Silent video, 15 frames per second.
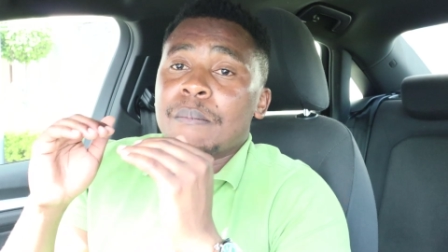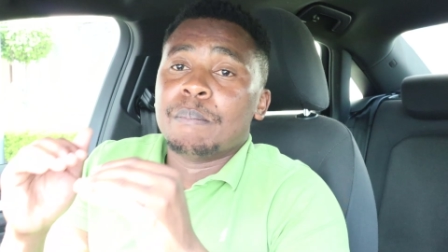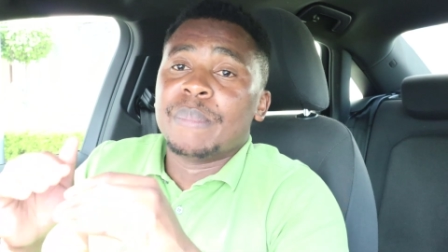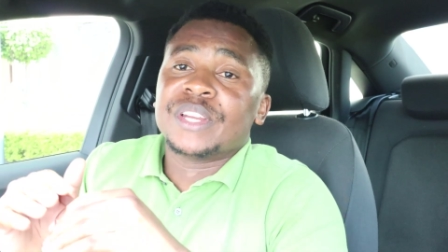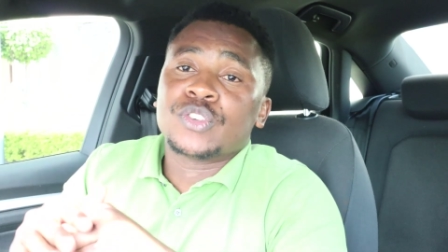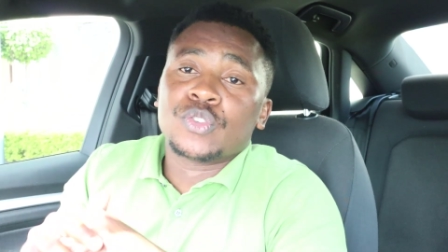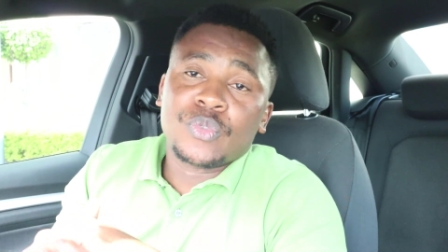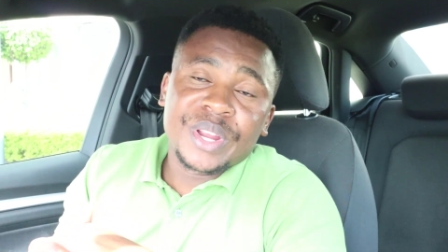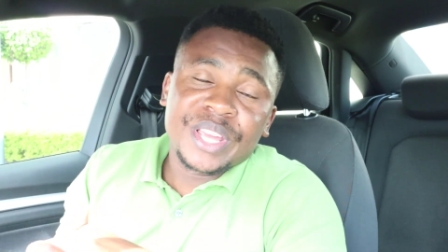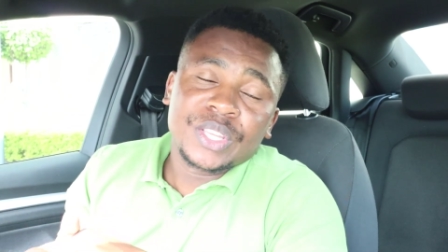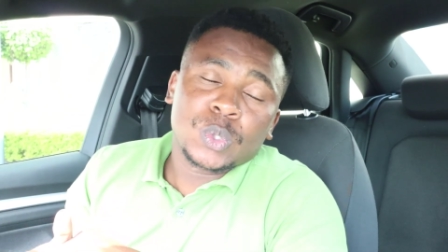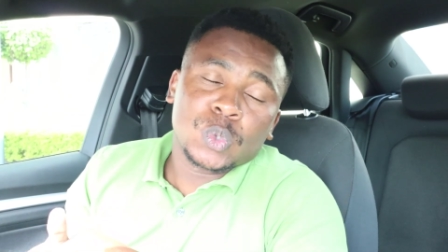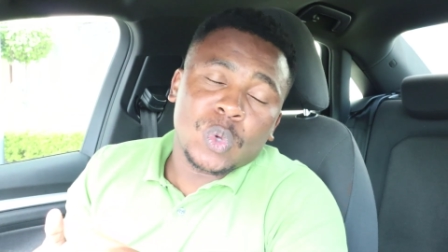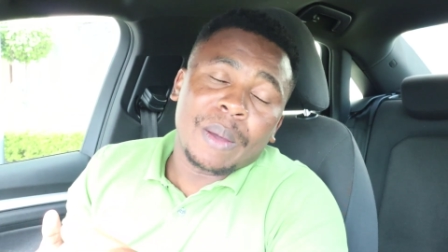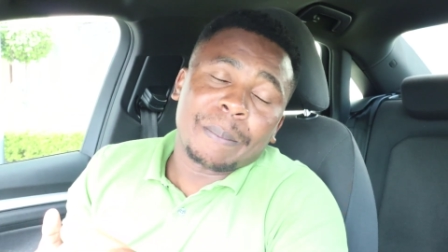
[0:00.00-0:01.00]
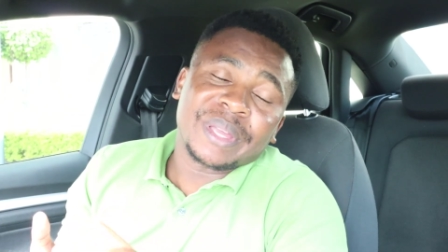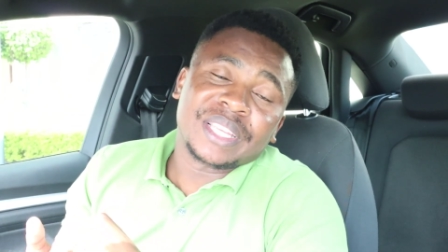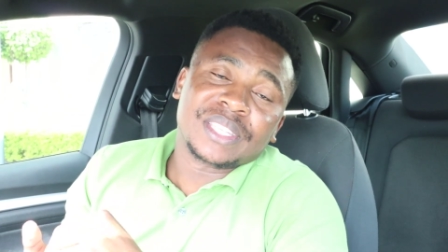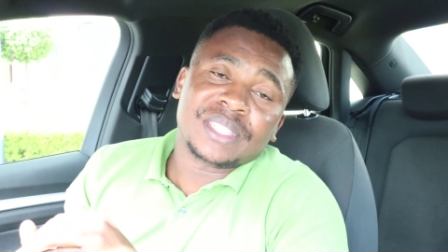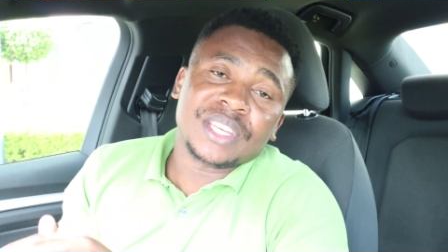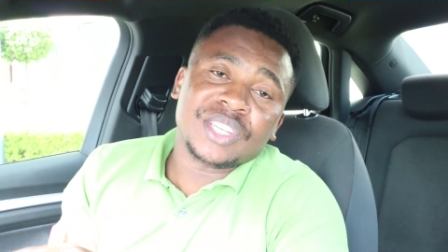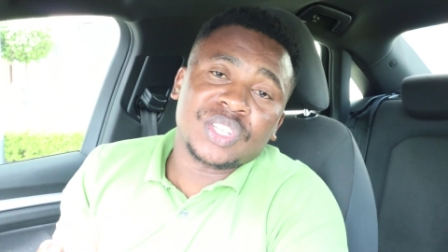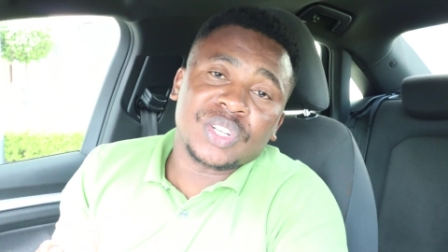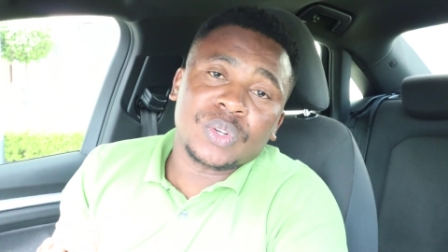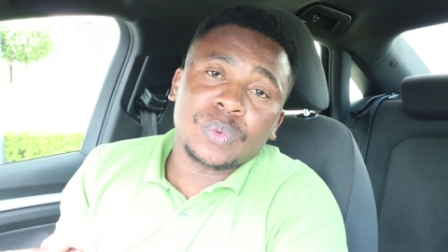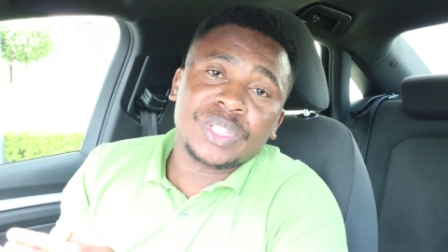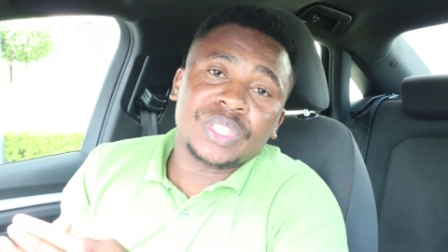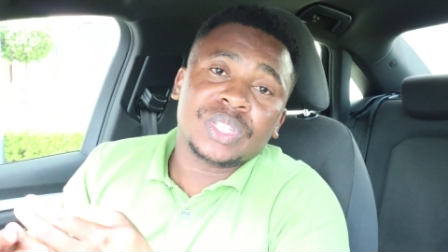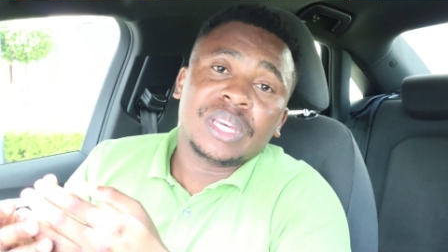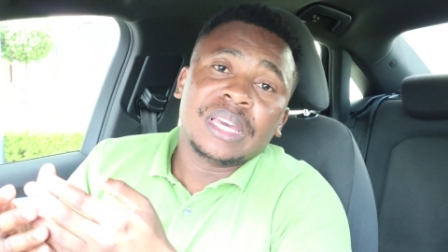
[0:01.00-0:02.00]
battery swapping station,
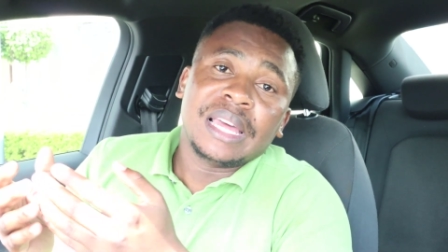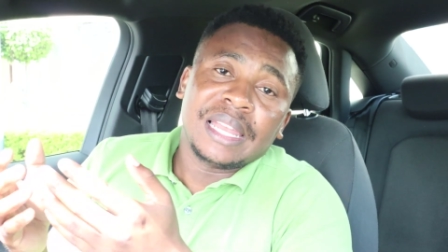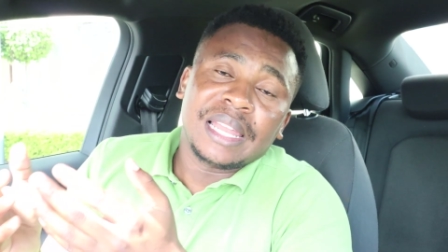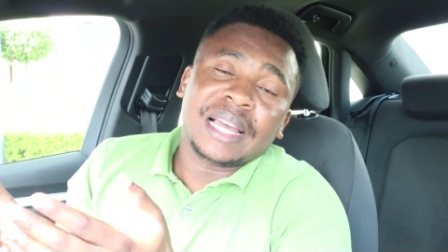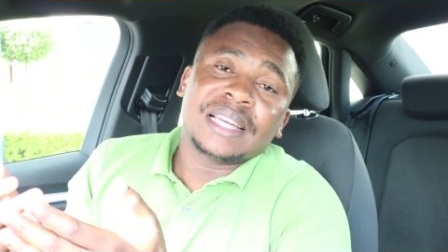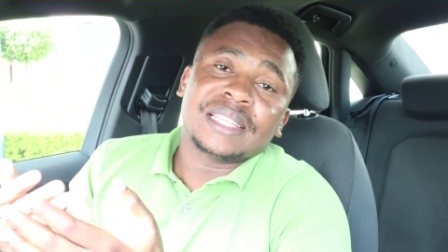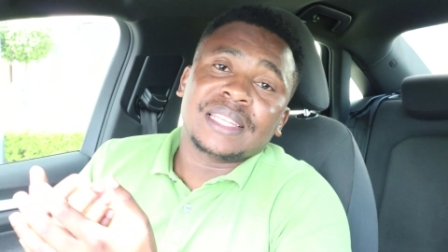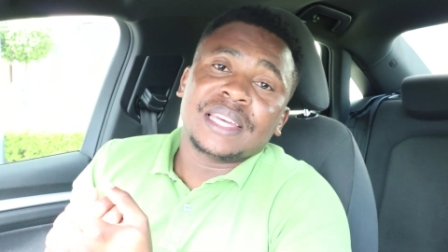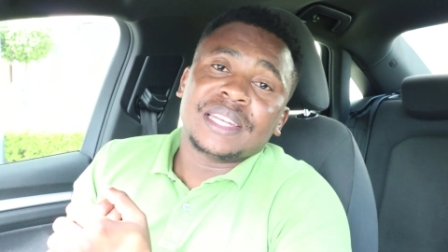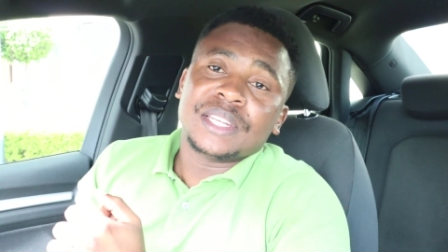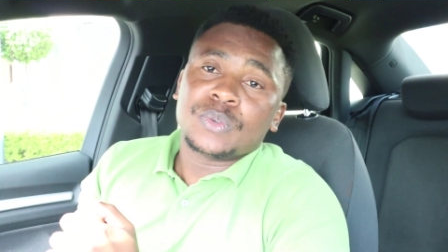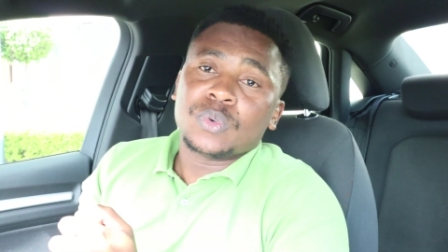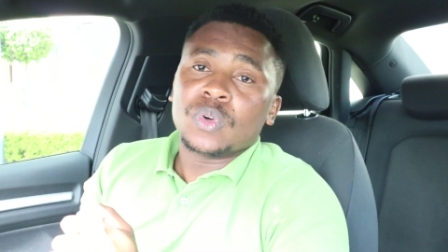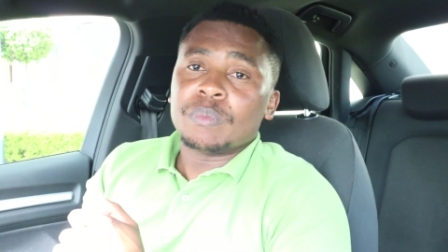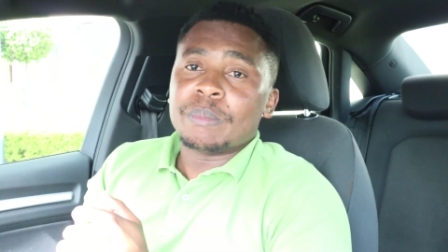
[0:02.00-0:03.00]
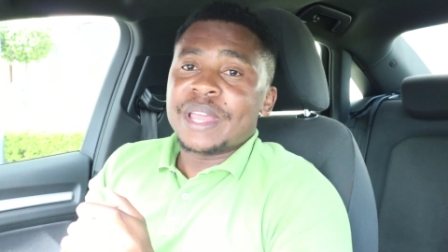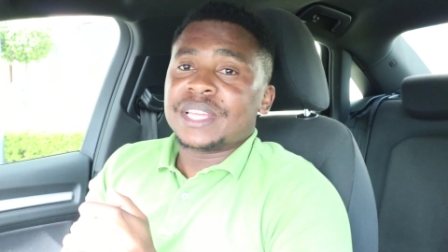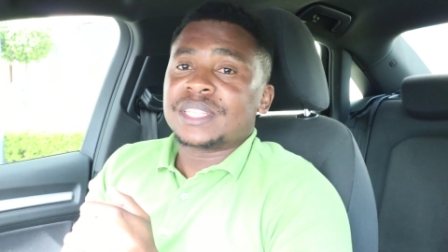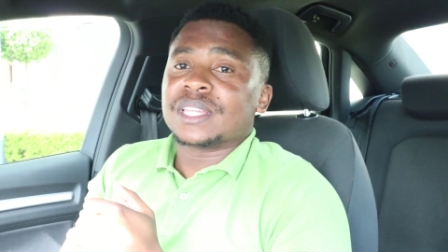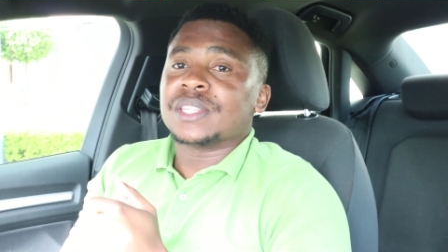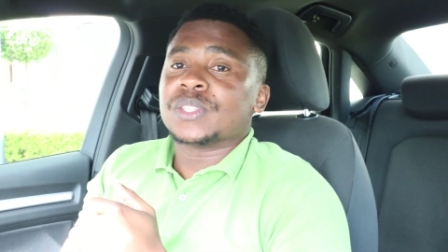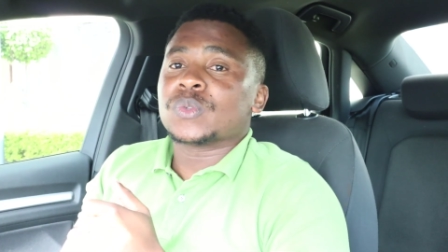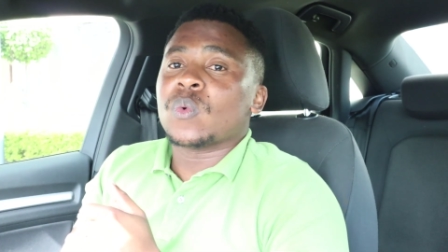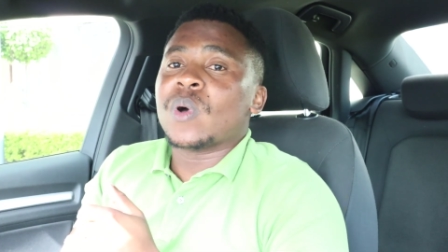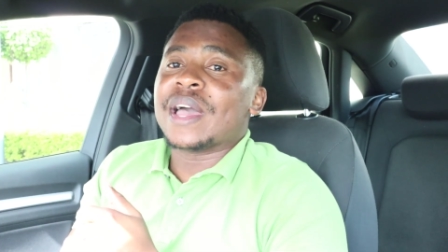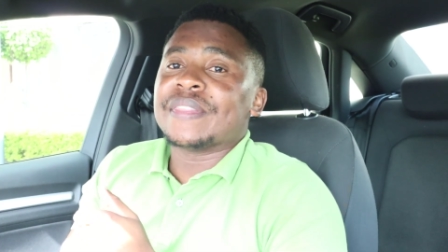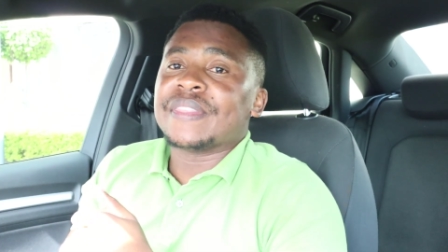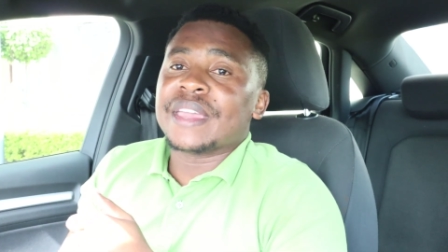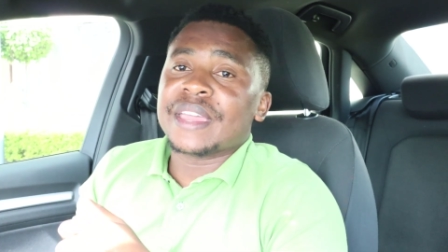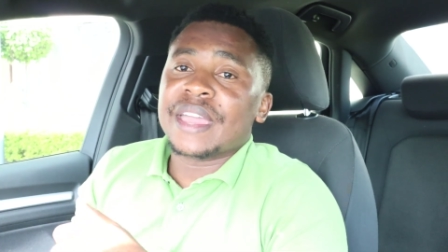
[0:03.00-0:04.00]
which like I said, it would make sense
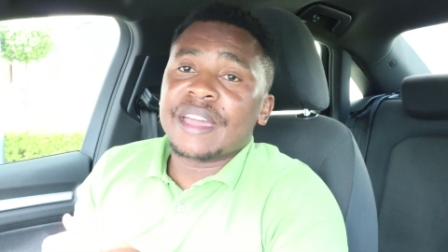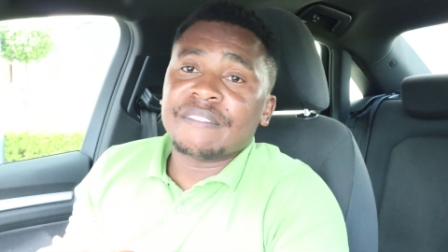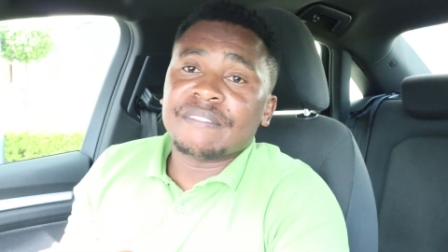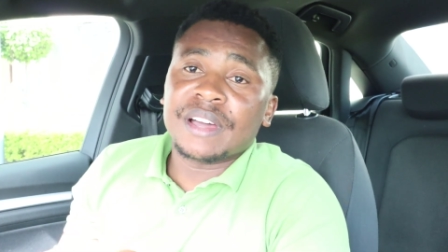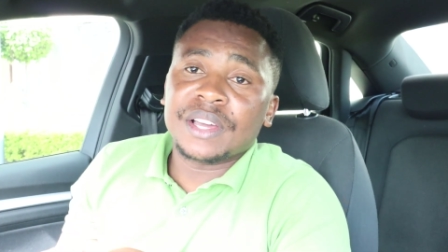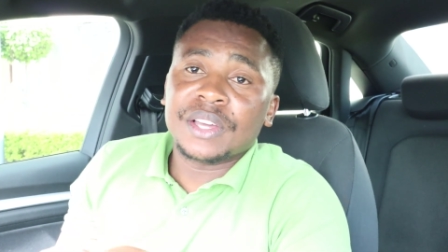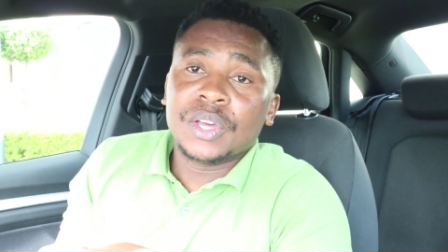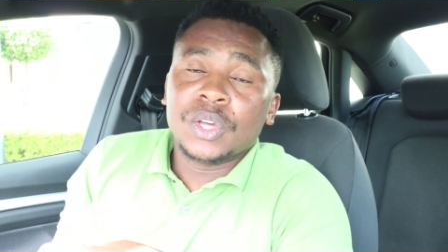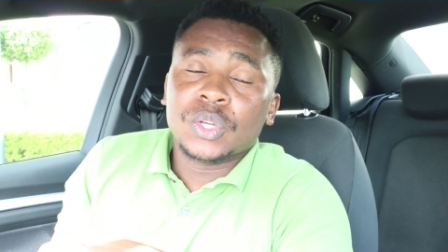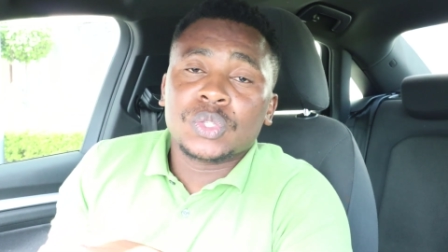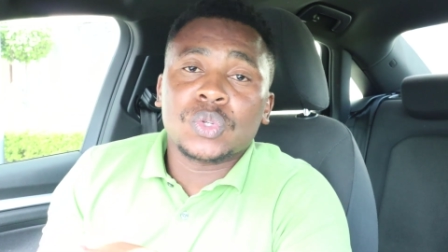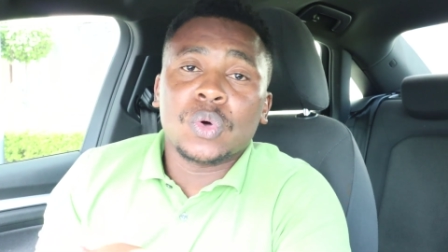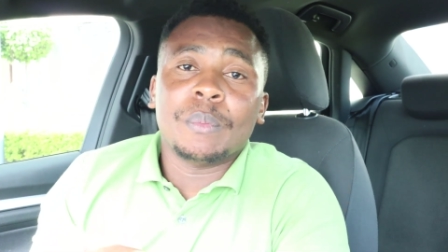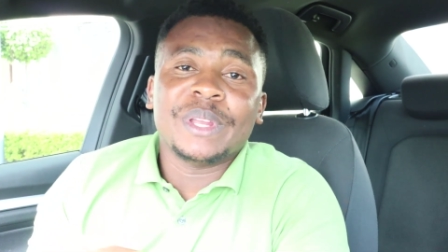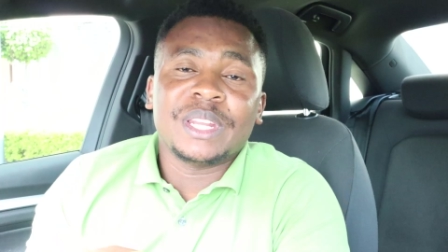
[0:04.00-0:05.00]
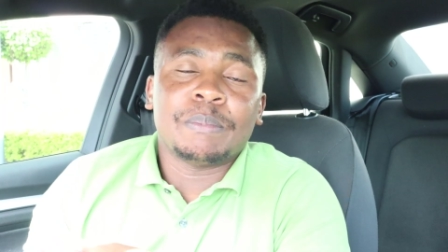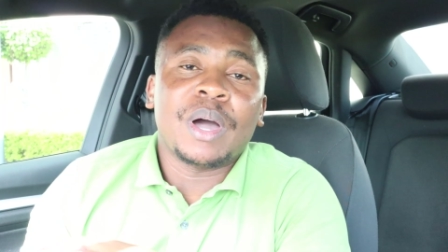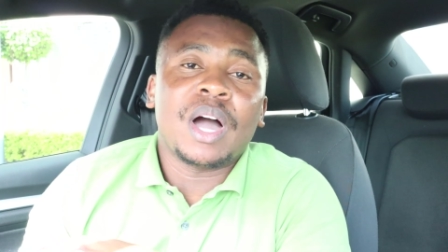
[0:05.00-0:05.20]
why they have uh, so many